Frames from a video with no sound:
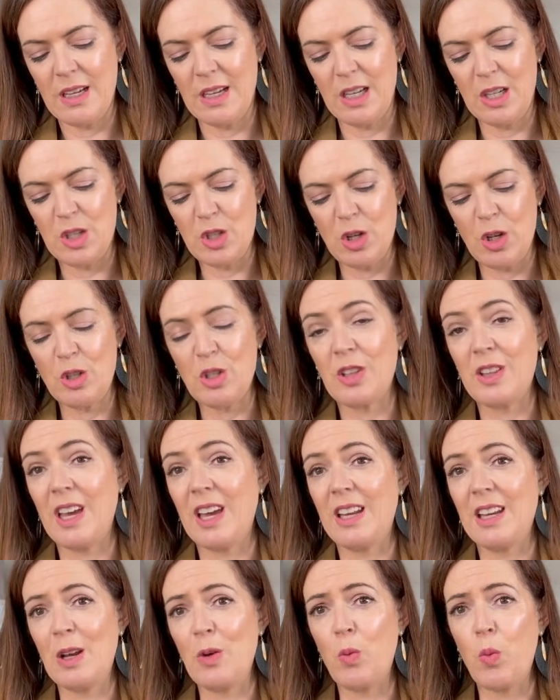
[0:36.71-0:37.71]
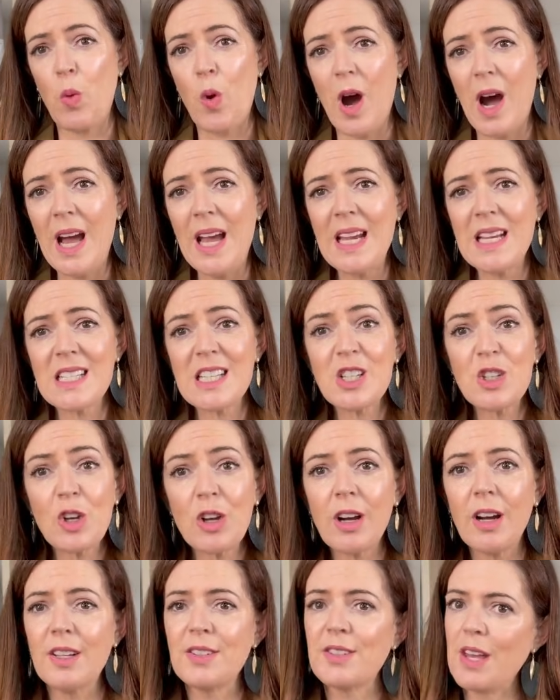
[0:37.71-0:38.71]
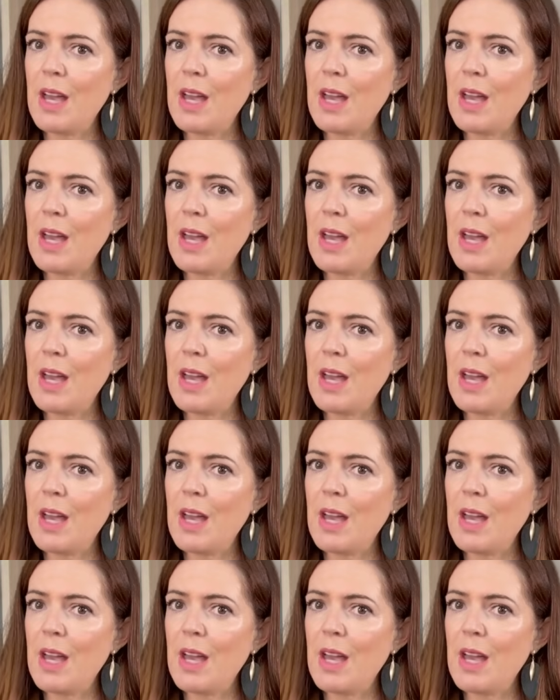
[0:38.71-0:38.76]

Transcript: I showed you that in white. You guys